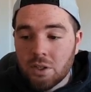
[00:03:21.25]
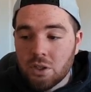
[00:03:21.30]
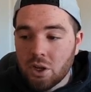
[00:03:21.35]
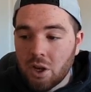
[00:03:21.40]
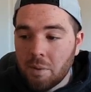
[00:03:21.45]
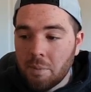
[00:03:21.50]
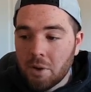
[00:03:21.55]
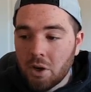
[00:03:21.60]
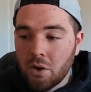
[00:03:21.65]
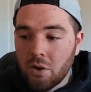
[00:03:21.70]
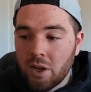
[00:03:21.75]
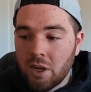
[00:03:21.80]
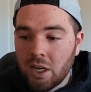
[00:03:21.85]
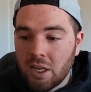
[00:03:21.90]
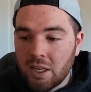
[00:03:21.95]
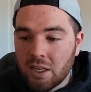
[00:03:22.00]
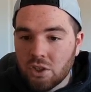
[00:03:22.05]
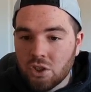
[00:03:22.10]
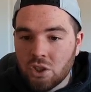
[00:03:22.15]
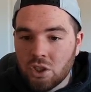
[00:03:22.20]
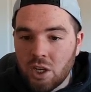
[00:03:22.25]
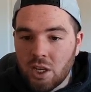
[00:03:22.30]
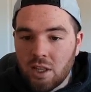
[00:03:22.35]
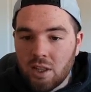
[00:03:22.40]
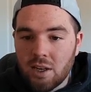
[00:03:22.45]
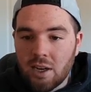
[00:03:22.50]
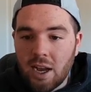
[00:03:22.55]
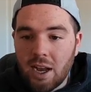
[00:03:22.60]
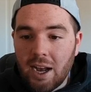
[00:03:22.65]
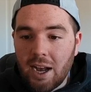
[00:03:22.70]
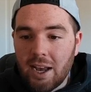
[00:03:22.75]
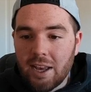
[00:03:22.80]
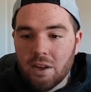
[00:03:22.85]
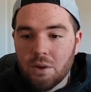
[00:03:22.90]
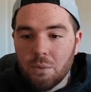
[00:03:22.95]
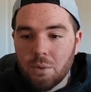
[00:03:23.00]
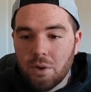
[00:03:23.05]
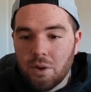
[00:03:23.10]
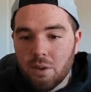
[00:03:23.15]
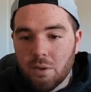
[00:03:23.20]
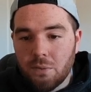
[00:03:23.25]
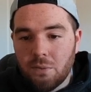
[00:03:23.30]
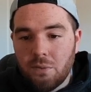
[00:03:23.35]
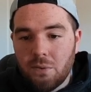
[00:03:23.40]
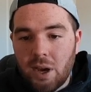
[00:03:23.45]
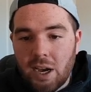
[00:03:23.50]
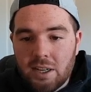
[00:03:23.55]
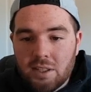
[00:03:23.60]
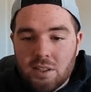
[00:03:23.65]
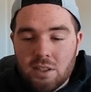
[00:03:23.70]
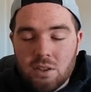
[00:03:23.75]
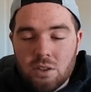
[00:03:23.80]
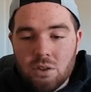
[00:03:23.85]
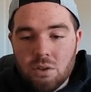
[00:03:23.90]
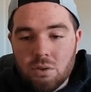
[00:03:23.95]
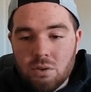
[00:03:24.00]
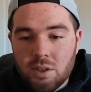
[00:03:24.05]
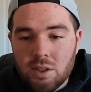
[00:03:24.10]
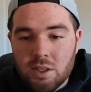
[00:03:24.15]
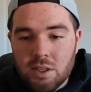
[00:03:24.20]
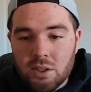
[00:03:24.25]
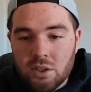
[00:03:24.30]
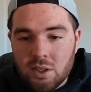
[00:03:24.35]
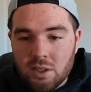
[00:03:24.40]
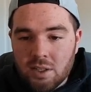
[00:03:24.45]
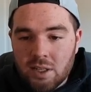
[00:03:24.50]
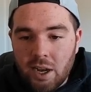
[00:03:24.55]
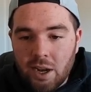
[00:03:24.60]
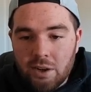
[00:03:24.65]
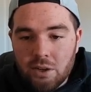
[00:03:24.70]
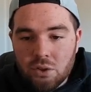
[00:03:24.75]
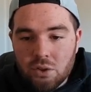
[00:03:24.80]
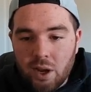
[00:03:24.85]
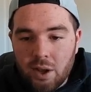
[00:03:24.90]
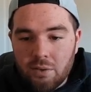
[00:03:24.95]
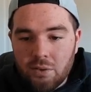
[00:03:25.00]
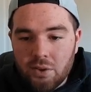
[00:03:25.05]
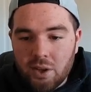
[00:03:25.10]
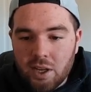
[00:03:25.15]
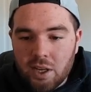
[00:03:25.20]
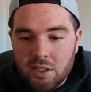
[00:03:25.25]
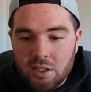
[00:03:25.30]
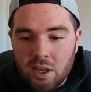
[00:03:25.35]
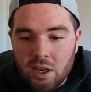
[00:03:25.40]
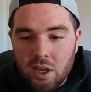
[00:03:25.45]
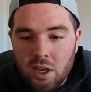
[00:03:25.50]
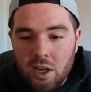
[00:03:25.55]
So I'm going to go ahead and get Jalen Hyatt, one of the fastest dudes in this entire draft class.